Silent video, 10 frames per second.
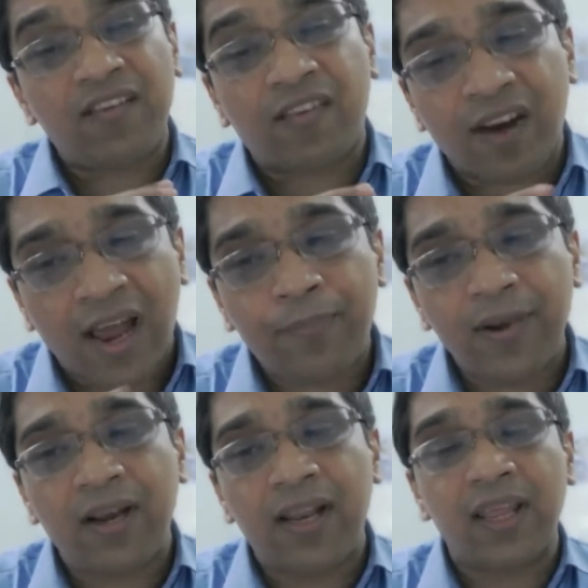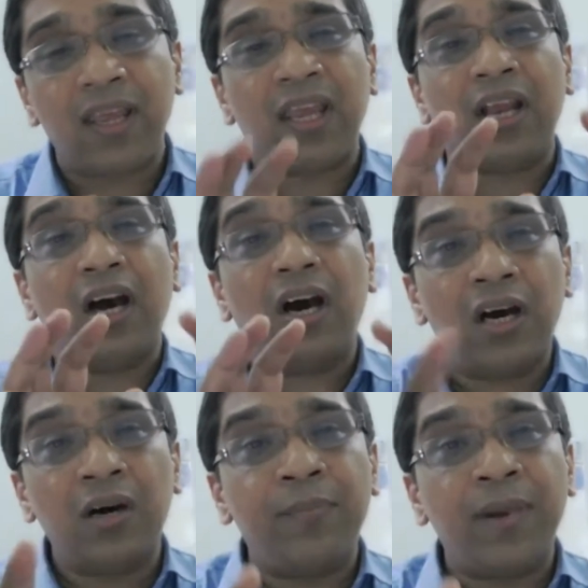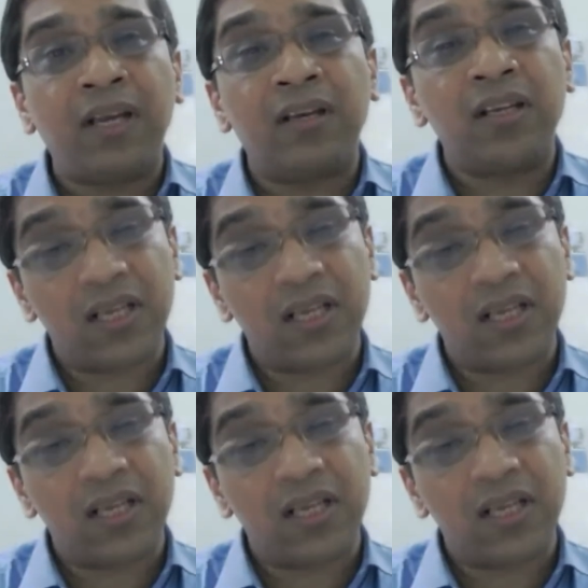rapidly in urban